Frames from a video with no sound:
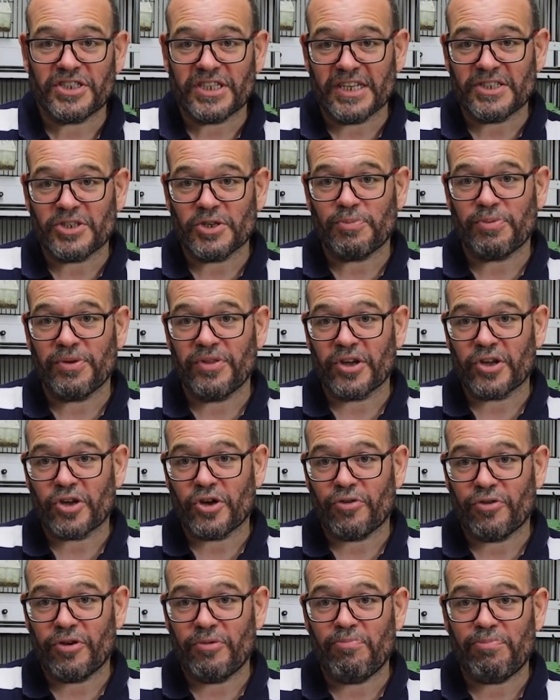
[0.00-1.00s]
setup and the
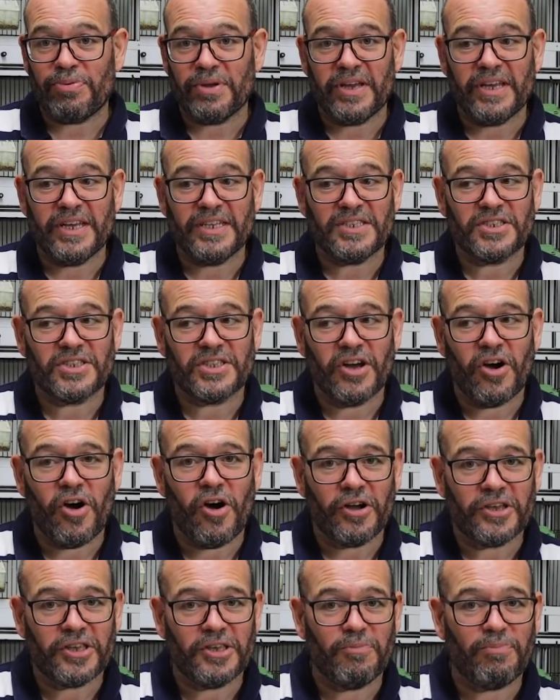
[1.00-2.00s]
current birds that
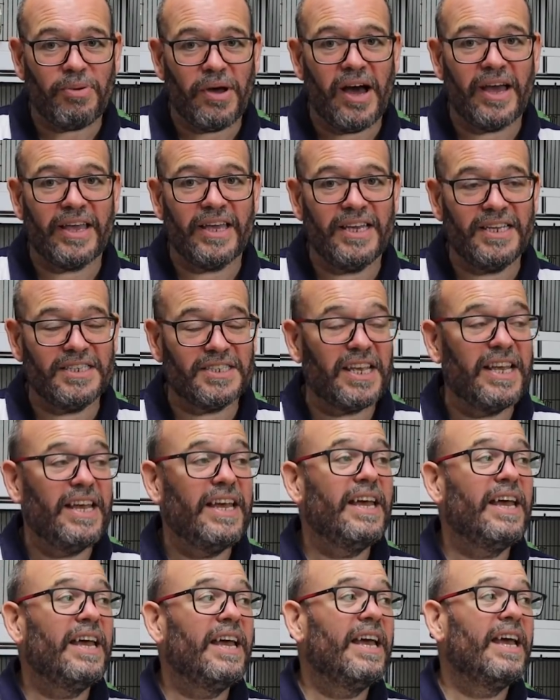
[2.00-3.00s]
occupy his
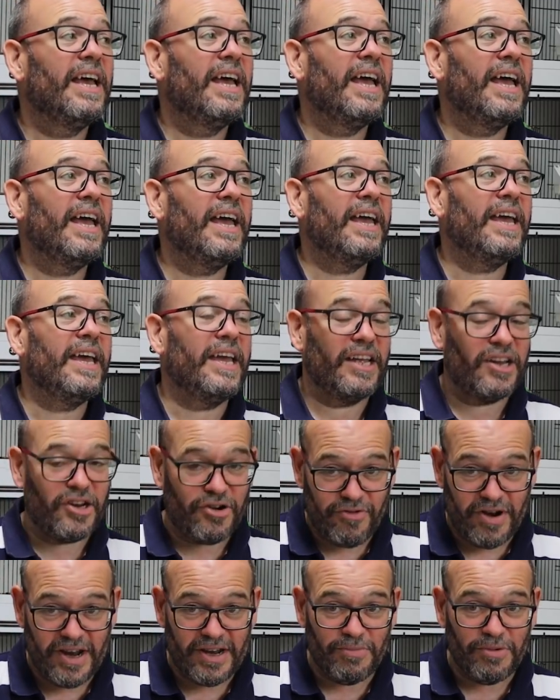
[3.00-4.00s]

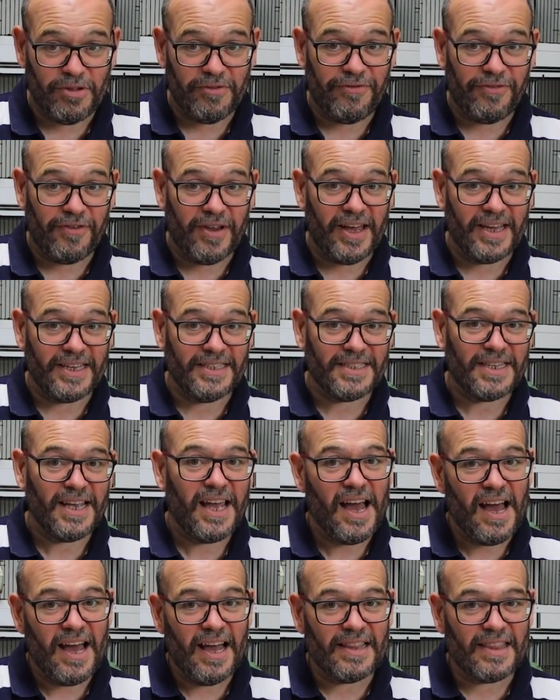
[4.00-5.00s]
incredible flight.